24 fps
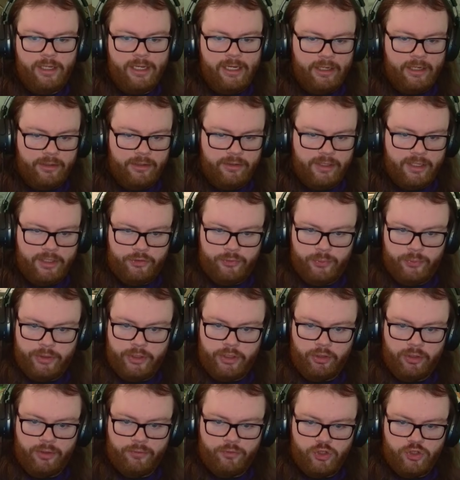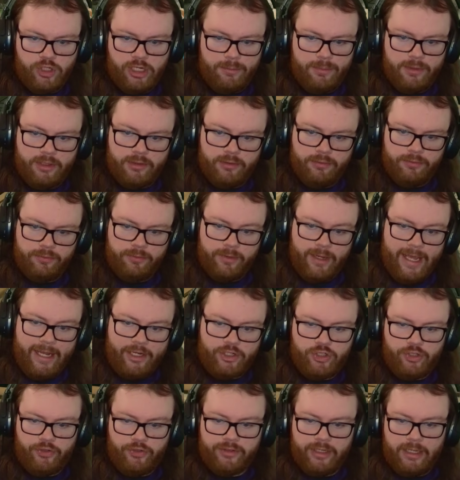I did not do a good enough job of
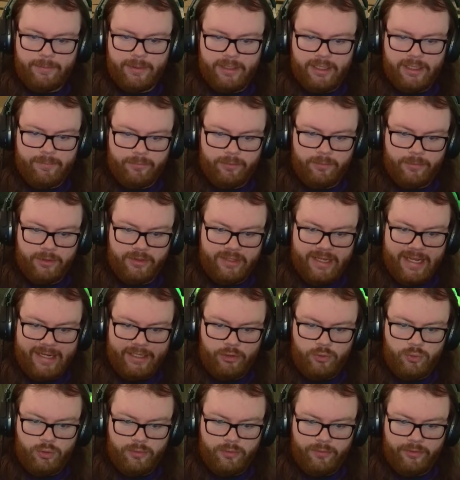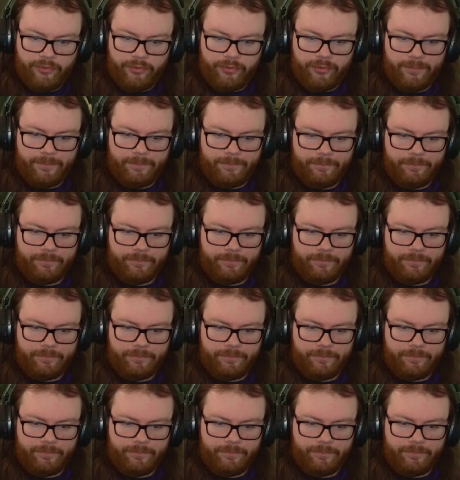actually stopping him from attacking Corvus.